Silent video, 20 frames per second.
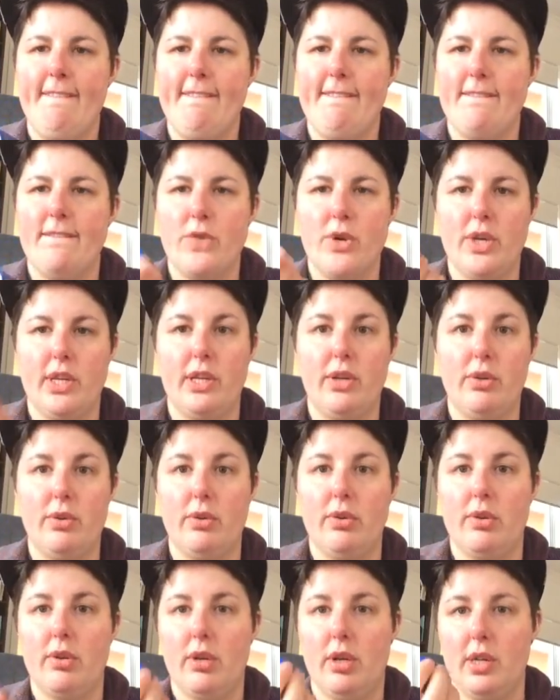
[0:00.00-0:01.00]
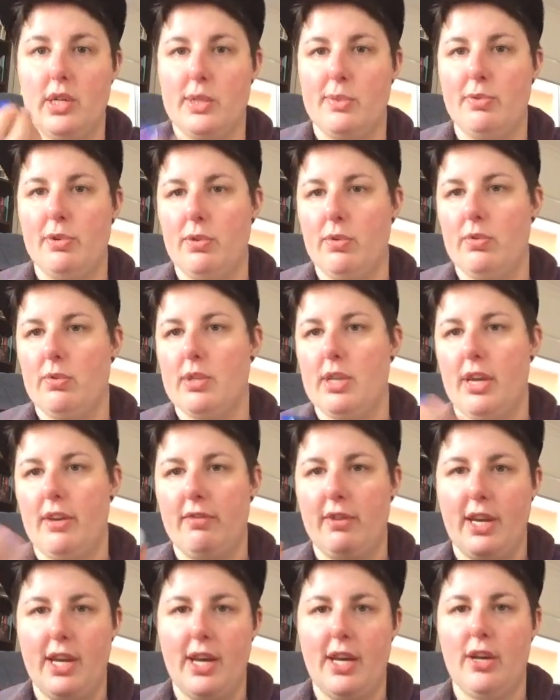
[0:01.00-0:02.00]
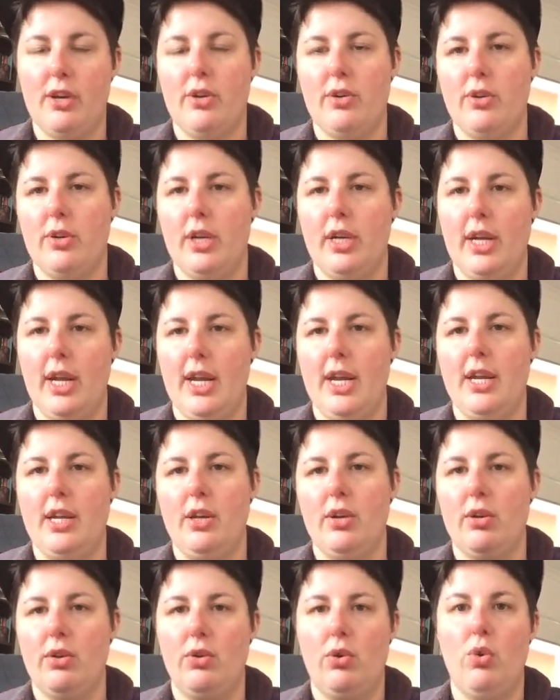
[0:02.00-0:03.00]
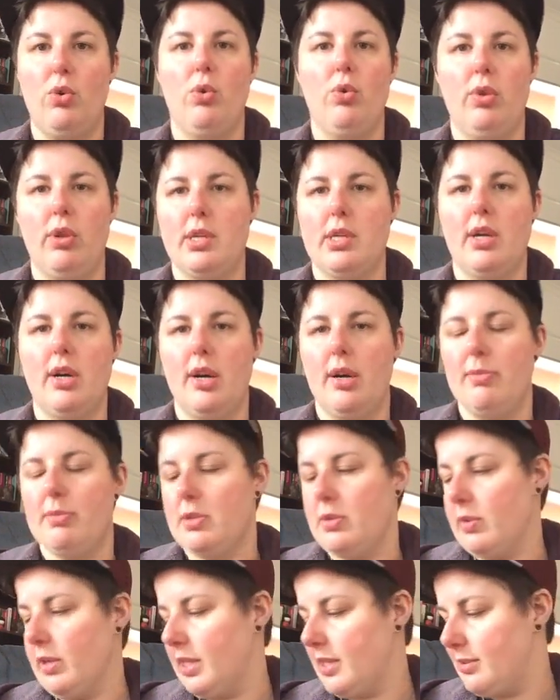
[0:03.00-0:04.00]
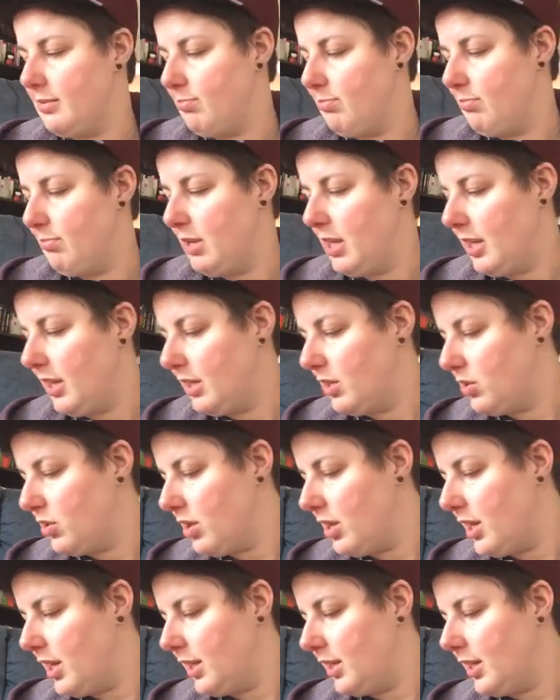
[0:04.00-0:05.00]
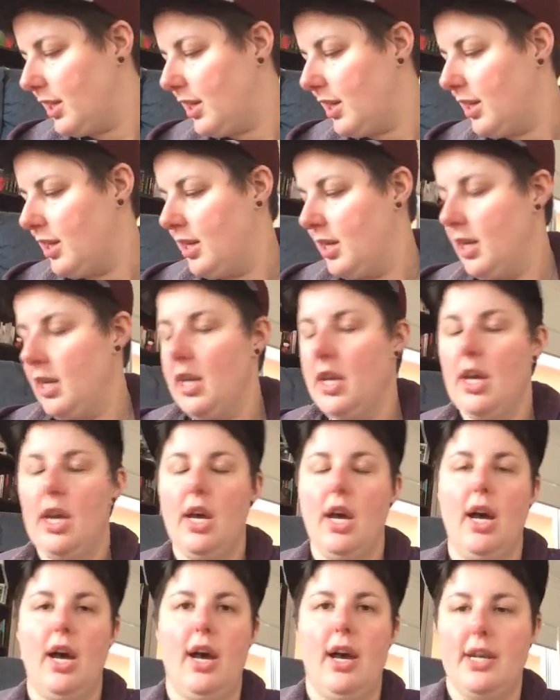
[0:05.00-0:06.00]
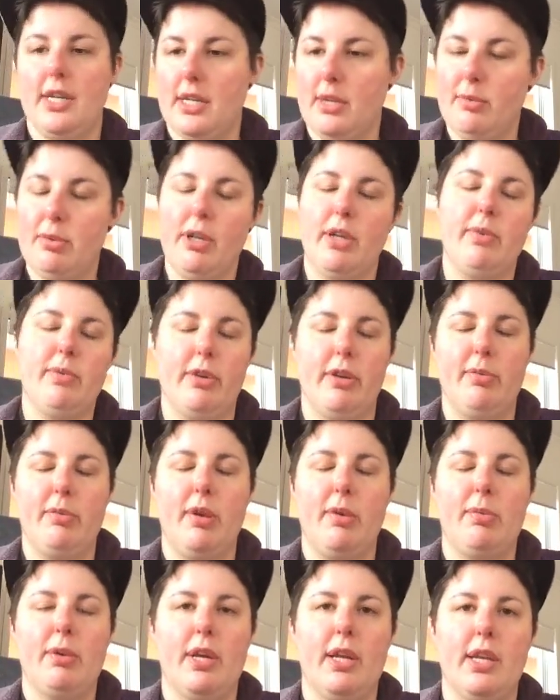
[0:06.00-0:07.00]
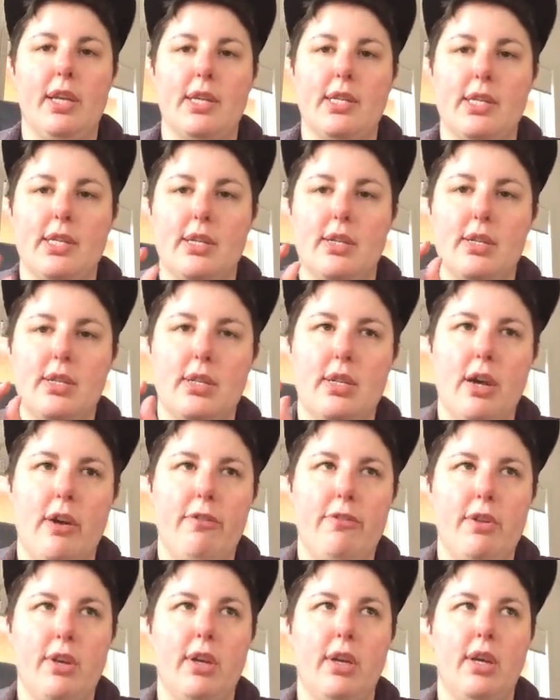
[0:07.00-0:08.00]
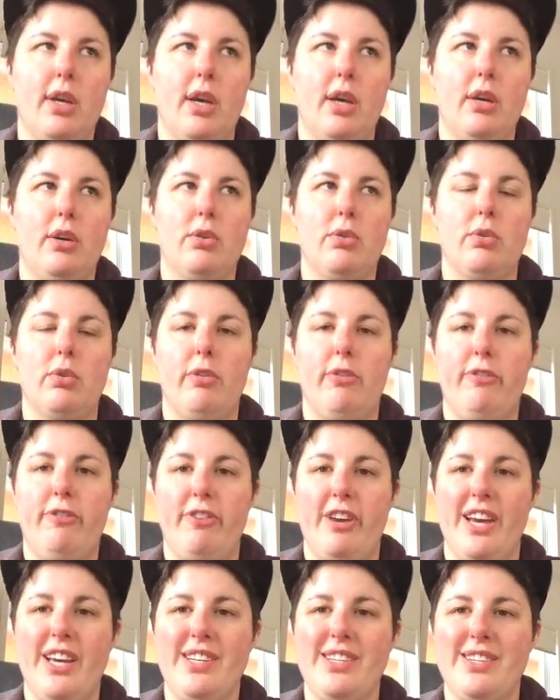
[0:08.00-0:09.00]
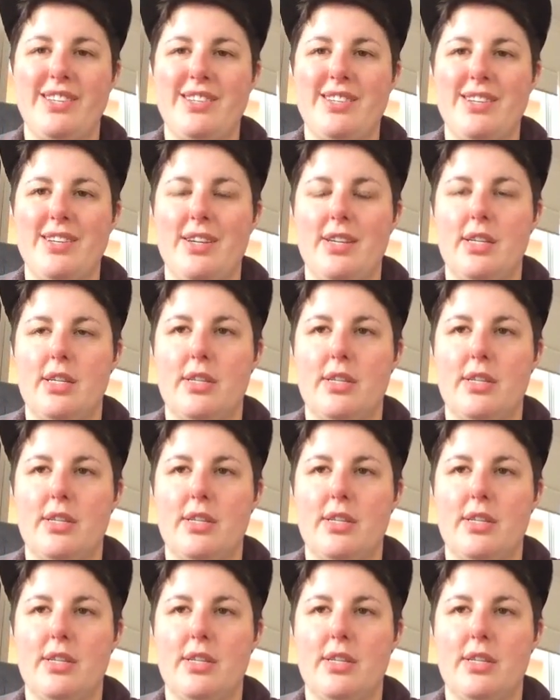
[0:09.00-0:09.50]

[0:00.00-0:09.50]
Really good. Hospitals have aircon and heating on all the time, so it gets mega dry in there. I didn't bring it with me, but there's this stuff you can get called Fess.